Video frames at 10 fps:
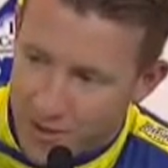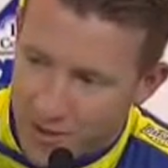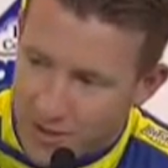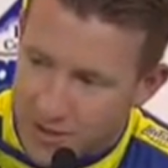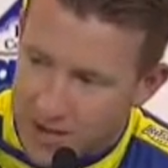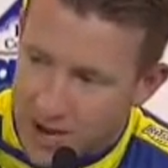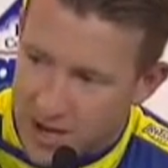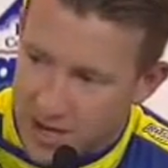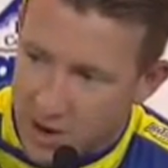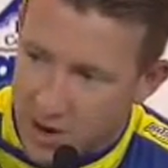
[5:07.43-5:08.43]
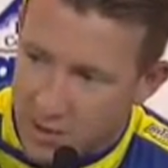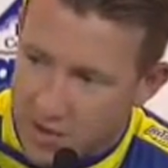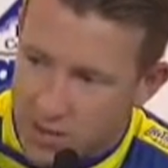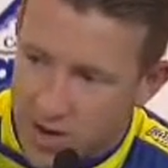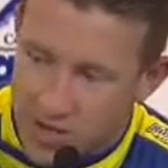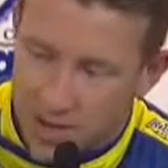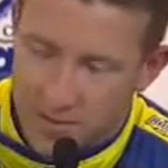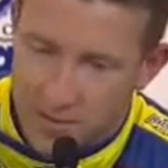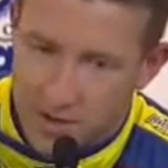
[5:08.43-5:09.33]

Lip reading: And when he decided to go, it was the right time.